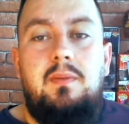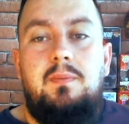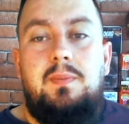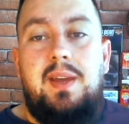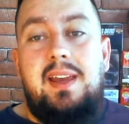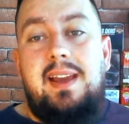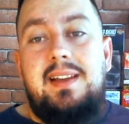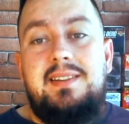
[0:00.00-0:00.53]

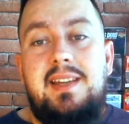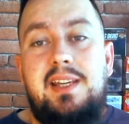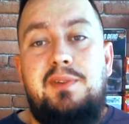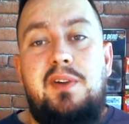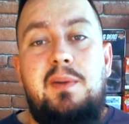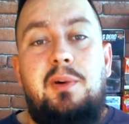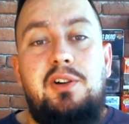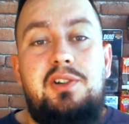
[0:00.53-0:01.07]
But yeah, guys, thank you
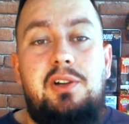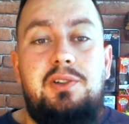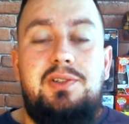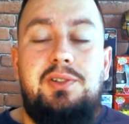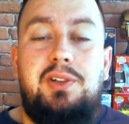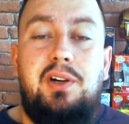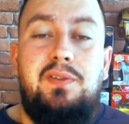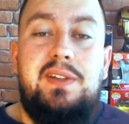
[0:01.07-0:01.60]
very much.
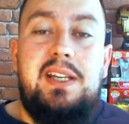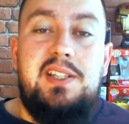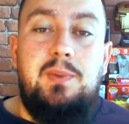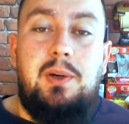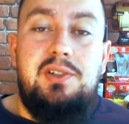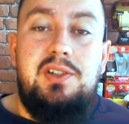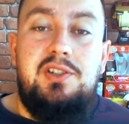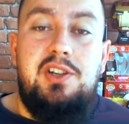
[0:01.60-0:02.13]
Also, don't forget to
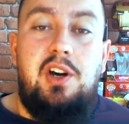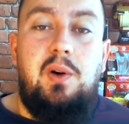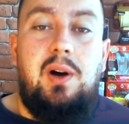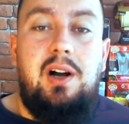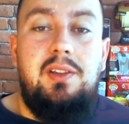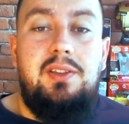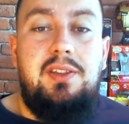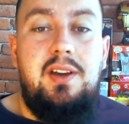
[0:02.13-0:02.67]
watch the show
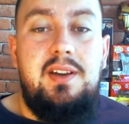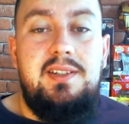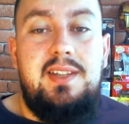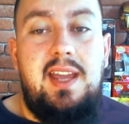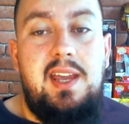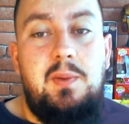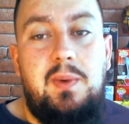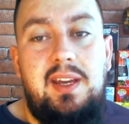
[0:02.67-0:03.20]
on
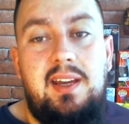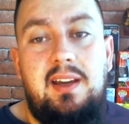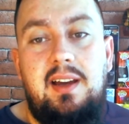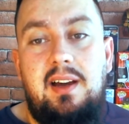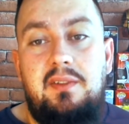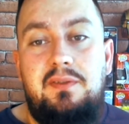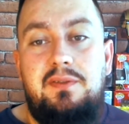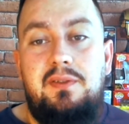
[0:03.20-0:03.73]
Thursday. We
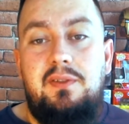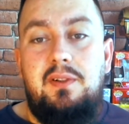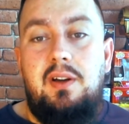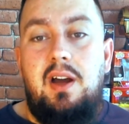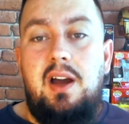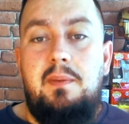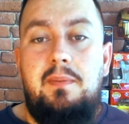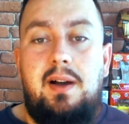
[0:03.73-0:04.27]
have
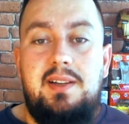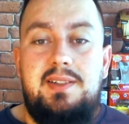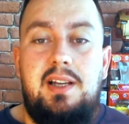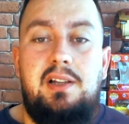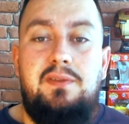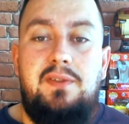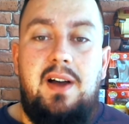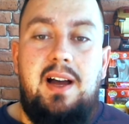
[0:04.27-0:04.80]

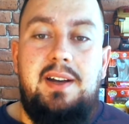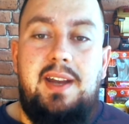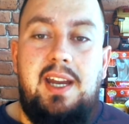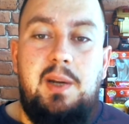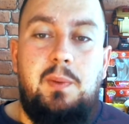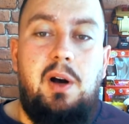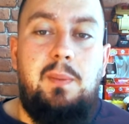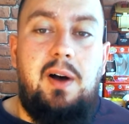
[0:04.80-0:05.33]
myself and
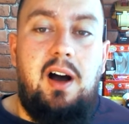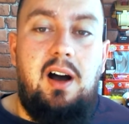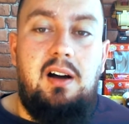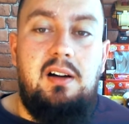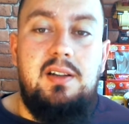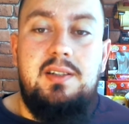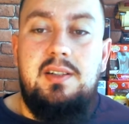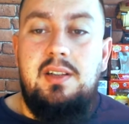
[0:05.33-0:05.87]
anyone but
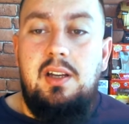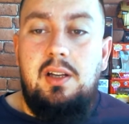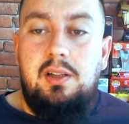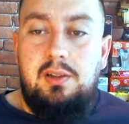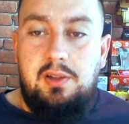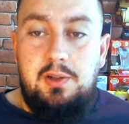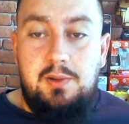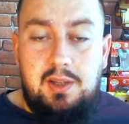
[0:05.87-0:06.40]
ours,
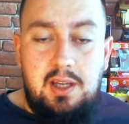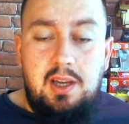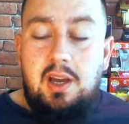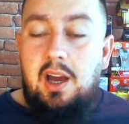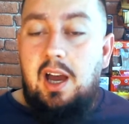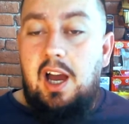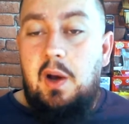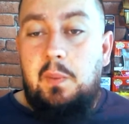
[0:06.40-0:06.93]
Luke.
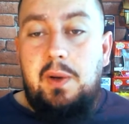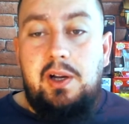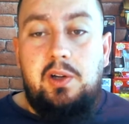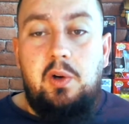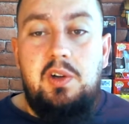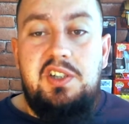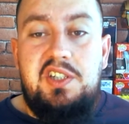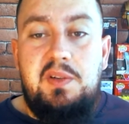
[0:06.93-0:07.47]
We're
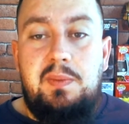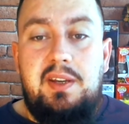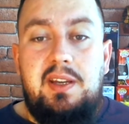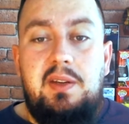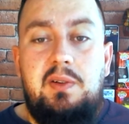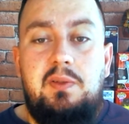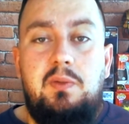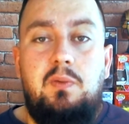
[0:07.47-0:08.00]
going to
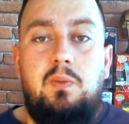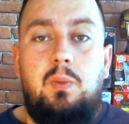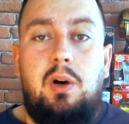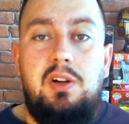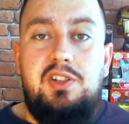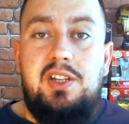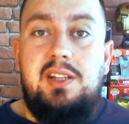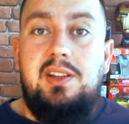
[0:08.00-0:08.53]
be
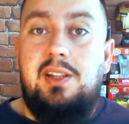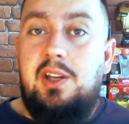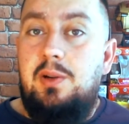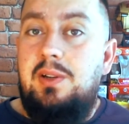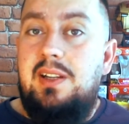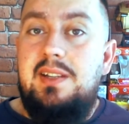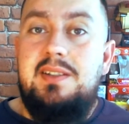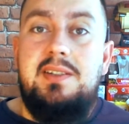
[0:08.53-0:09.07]
watching The
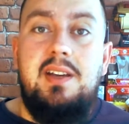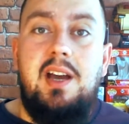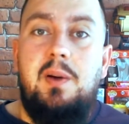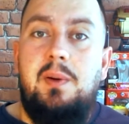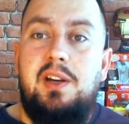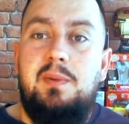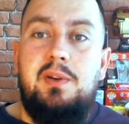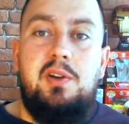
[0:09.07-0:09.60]
Goonies. We're
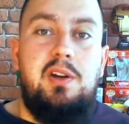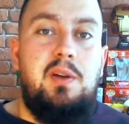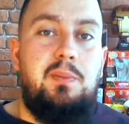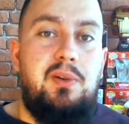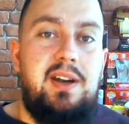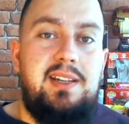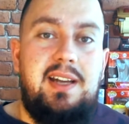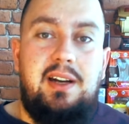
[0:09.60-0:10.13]
going to be doing a
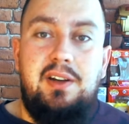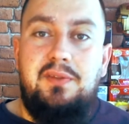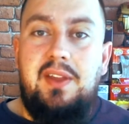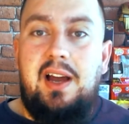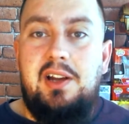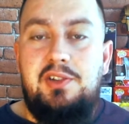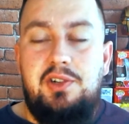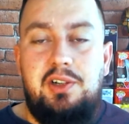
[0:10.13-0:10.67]
breakdown of
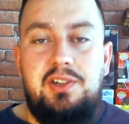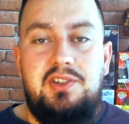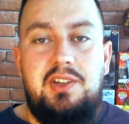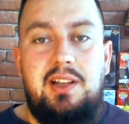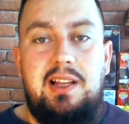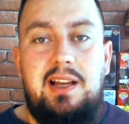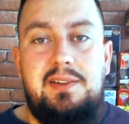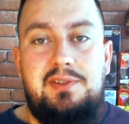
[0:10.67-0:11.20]
that. Join us on
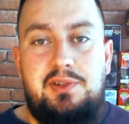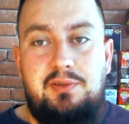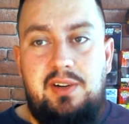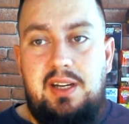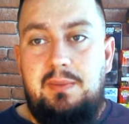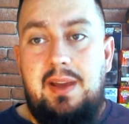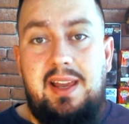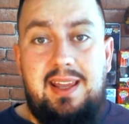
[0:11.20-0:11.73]
the live
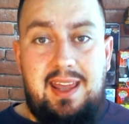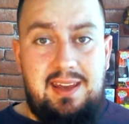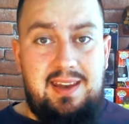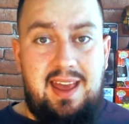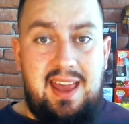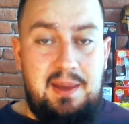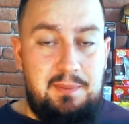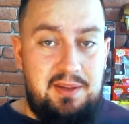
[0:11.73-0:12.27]
stream,
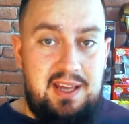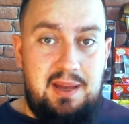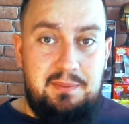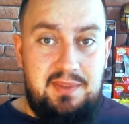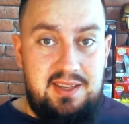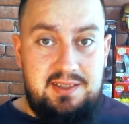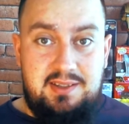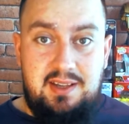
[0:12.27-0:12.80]
again, 8
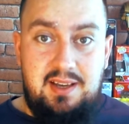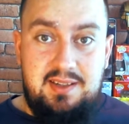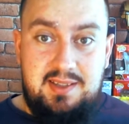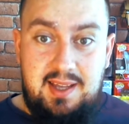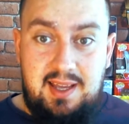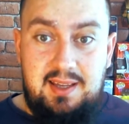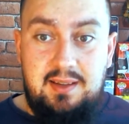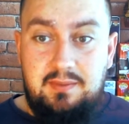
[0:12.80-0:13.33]
p.m. this
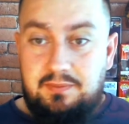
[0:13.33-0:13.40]
Thursday.